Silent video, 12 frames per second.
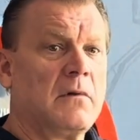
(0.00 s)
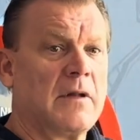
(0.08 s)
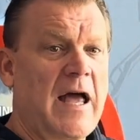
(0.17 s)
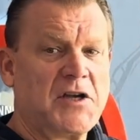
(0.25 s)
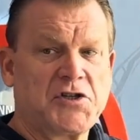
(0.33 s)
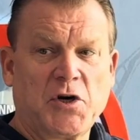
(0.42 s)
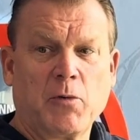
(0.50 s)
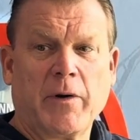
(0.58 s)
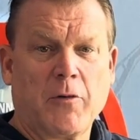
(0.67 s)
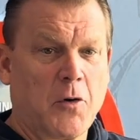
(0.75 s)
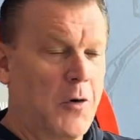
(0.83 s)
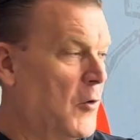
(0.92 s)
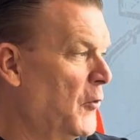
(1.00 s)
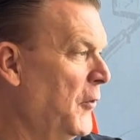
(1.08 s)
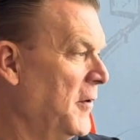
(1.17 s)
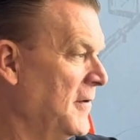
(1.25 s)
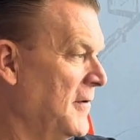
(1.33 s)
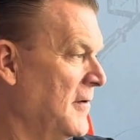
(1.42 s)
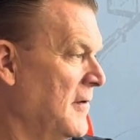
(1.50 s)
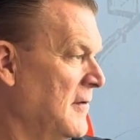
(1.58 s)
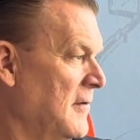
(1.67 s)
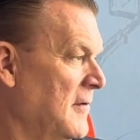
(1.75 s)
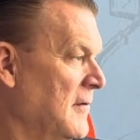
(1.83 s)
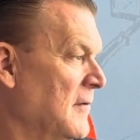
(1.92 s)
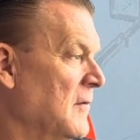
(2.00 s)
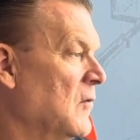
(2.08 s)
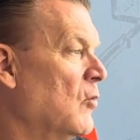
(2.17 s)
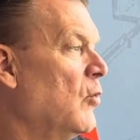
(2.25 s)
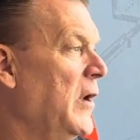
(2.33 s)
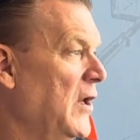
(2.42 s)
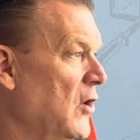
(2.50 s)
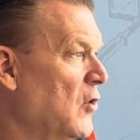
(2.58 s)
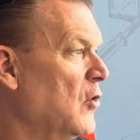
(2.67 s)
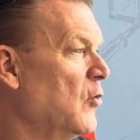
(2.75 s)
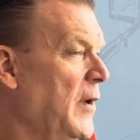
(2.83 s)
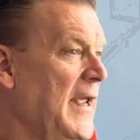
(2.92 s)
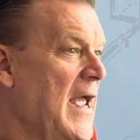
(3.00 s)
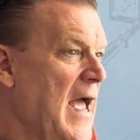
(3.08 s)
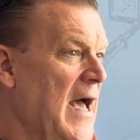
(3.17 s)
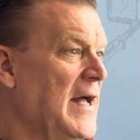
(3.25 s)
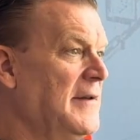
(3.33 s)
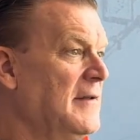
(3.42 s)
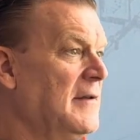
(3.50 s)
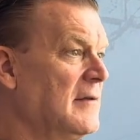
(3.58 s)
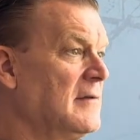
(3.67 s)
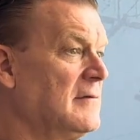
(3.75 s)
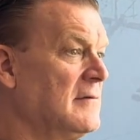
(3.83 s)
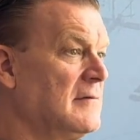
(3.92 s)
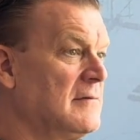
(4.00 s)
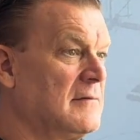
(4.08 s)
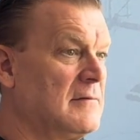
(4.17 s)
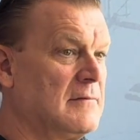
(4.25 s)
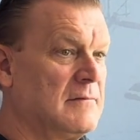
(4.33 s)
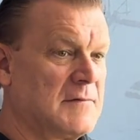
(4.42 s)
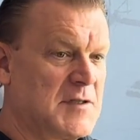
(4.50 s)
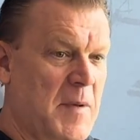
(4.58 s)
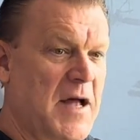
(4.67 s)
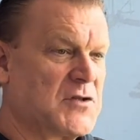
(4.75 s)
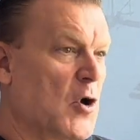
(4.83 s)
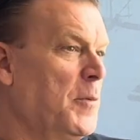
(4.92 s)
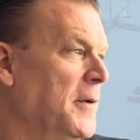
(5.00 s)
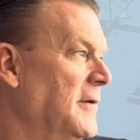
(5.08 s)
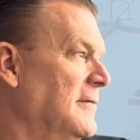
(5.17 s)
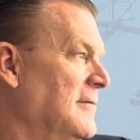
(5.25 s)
Last year we were old. We knew we had spots open.